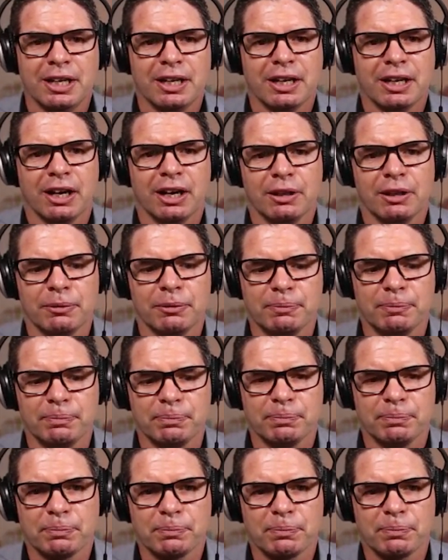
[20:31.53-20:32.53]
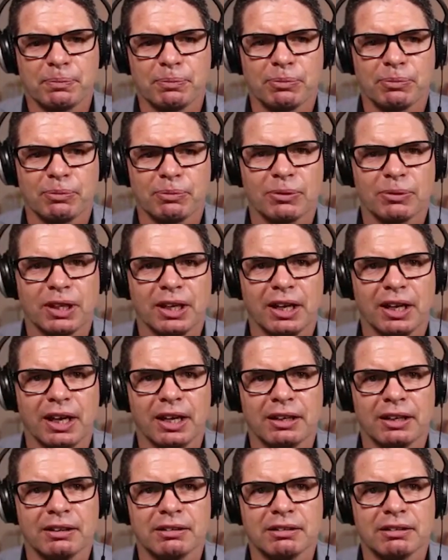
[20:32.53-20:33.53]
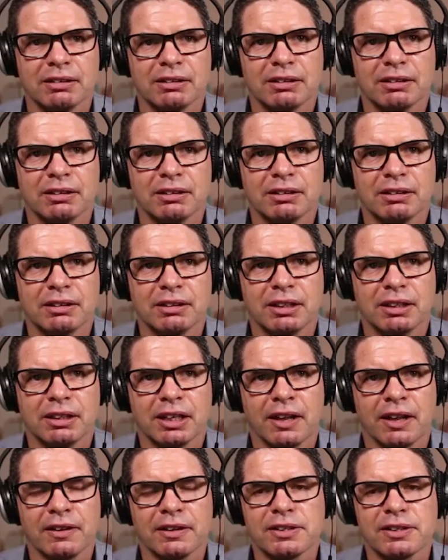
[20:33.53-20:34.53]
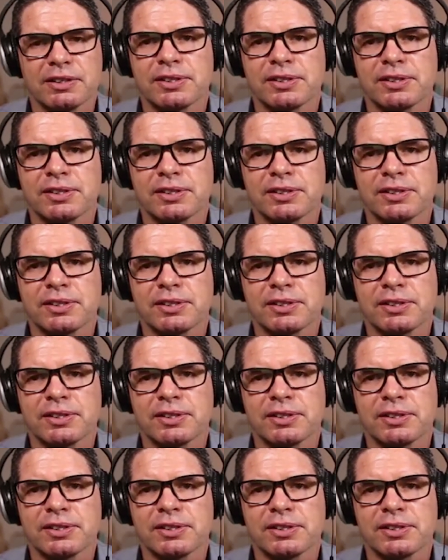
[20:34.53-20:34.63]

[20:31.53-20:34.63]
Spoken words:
And I think